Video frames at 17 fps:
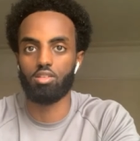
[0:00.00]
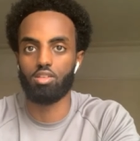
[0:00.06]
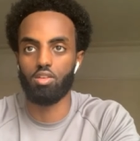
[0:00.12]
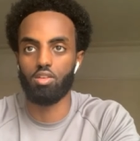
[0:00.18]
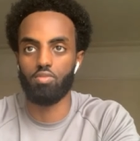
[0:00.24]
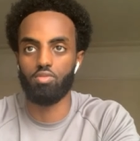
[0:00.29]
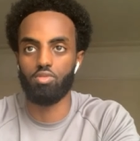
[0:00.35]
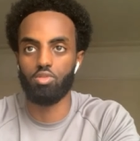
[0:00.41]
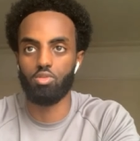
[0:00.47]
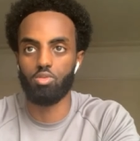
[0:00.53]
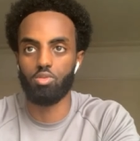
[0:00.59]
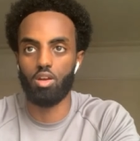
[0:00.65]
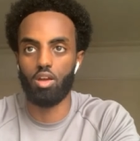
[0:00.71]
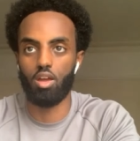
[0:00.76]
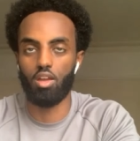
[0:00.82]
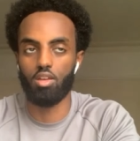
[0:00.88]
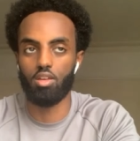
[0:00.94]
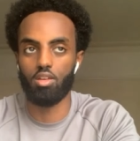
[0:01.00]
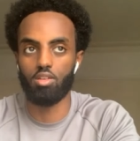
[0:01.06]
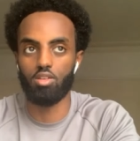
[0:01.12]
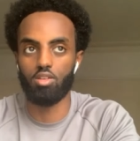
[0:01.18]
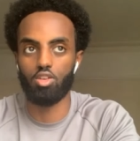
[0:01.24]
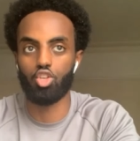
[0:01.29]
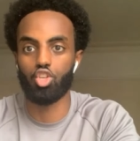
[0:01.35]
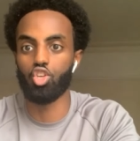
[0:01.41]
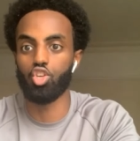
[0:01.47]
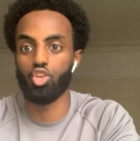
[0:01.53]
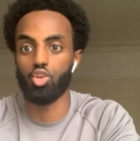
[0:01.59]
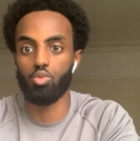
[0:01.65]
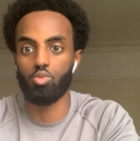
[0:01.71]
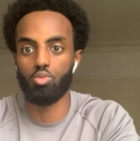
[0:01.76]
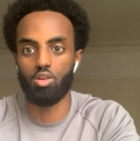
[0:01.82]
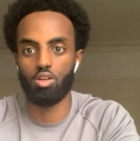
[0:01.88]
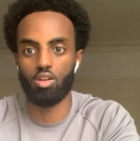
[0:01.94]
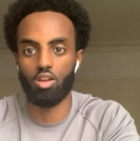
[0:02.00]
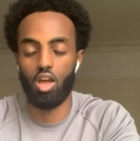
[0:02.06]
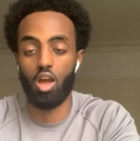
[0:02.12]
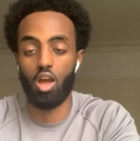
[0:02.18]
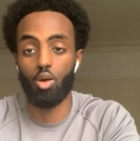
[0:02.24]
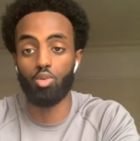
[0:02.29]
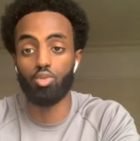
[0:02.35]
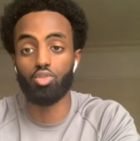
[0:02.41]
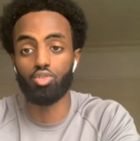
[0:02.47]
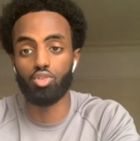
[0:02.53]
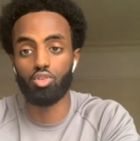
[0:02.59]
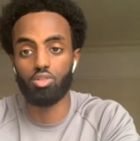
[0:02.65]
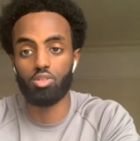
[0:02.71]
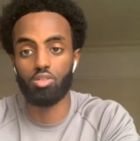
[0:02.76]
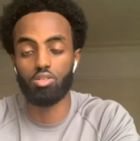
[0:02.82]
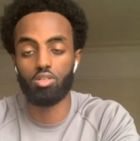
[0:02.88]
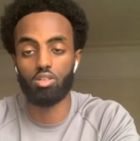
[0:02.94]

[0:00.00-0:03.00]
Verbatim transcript: give you a cue and how you should